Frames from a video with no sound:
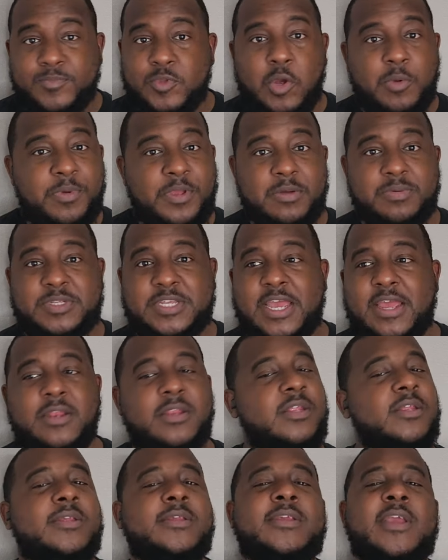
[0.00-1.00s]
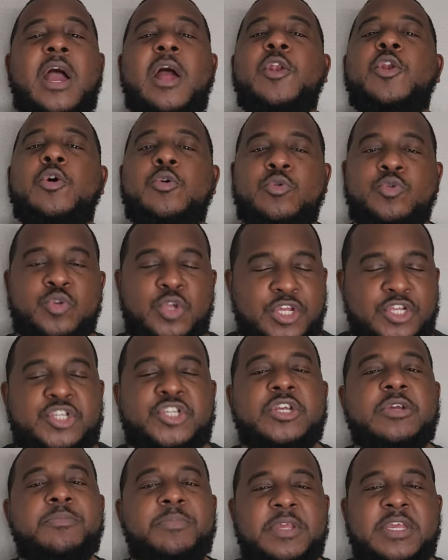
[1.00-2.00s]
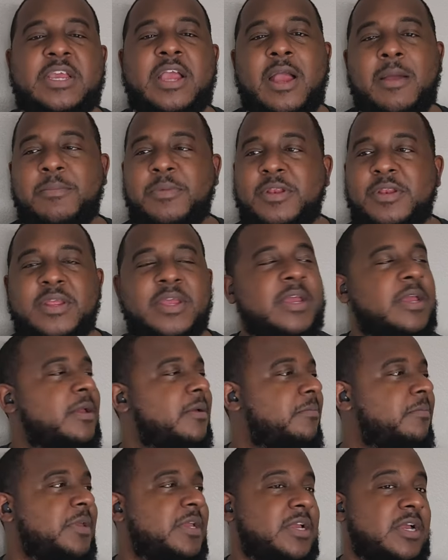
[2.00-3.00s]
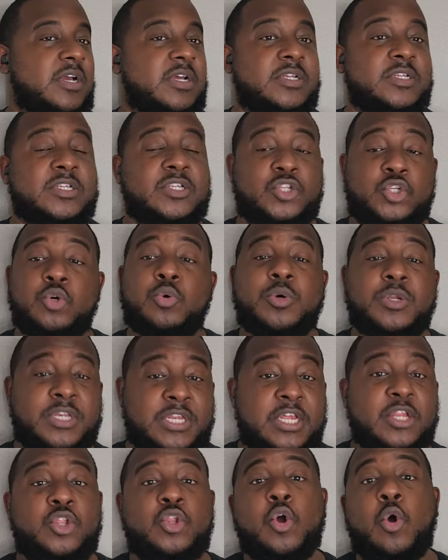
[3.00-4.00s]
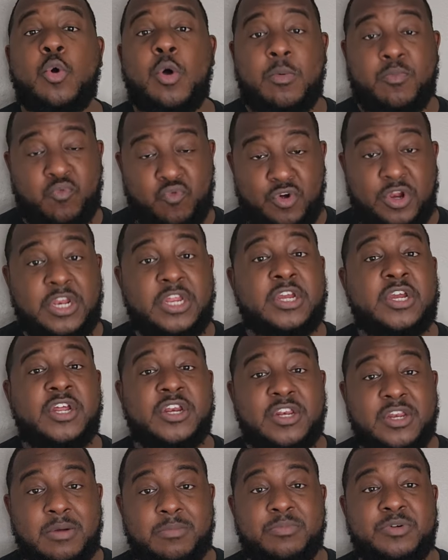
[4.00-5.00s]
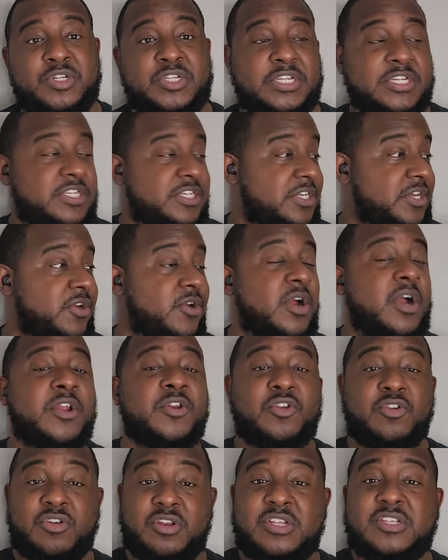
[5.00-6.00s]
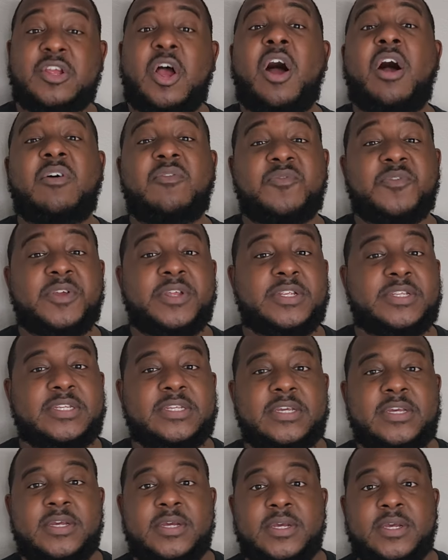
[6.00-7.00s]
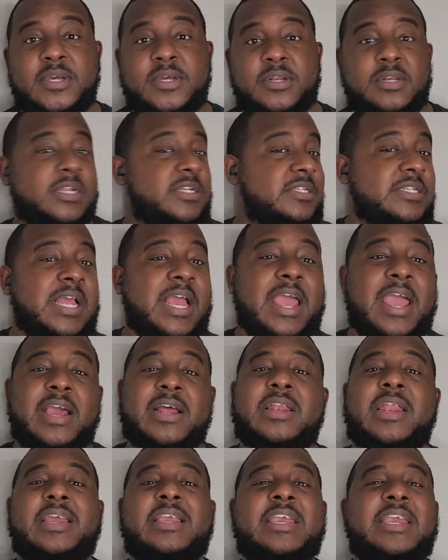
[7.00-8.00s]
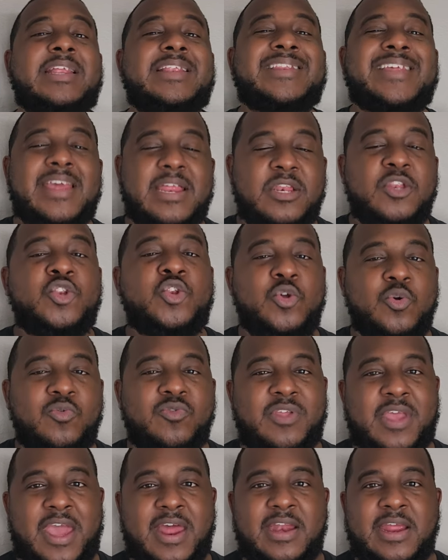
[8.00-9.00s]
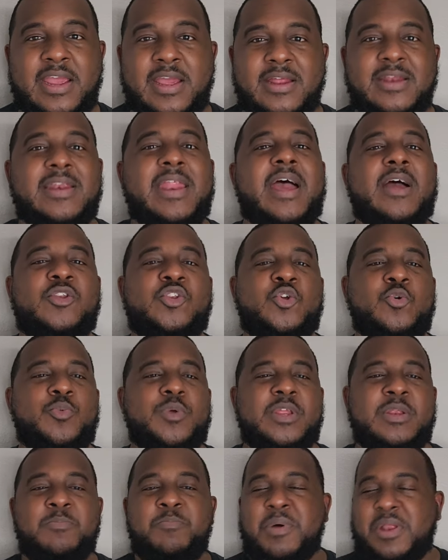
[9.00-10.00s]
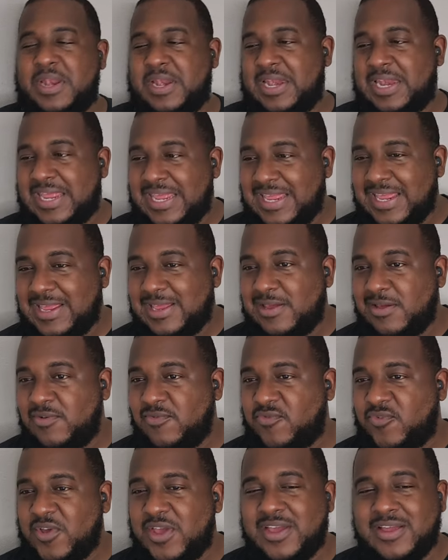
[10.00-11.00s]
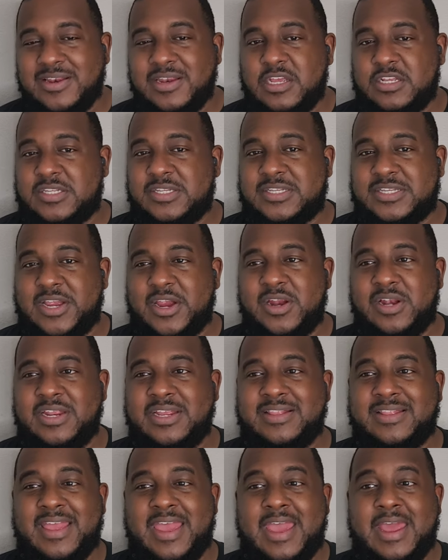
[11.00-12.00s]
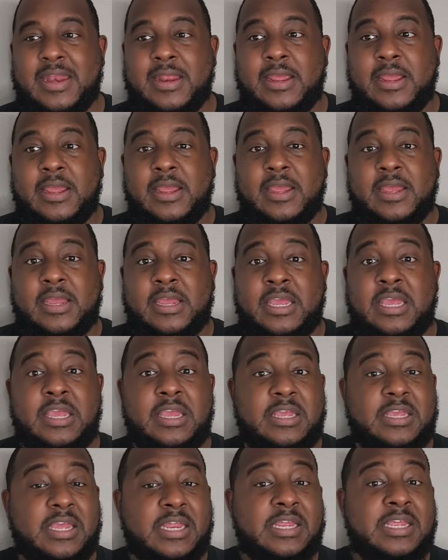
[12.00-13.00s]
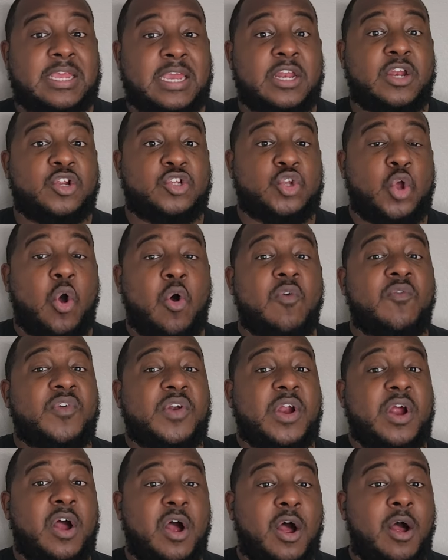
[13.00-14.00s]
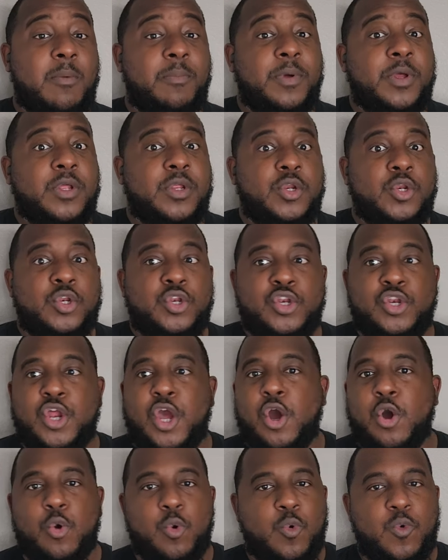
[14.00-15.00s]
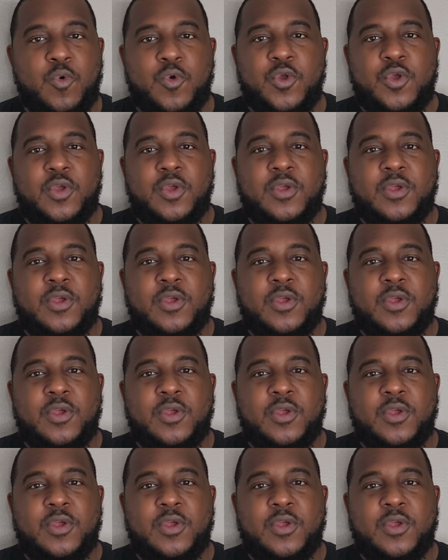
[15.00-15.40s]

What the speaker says: Don't be upset. Y'all know it should be coming because Tua did throw up really good numbers this year under this offense. Let's not act like he didn't do that. Now, do we believe necessarily that he can get us over the hump? No.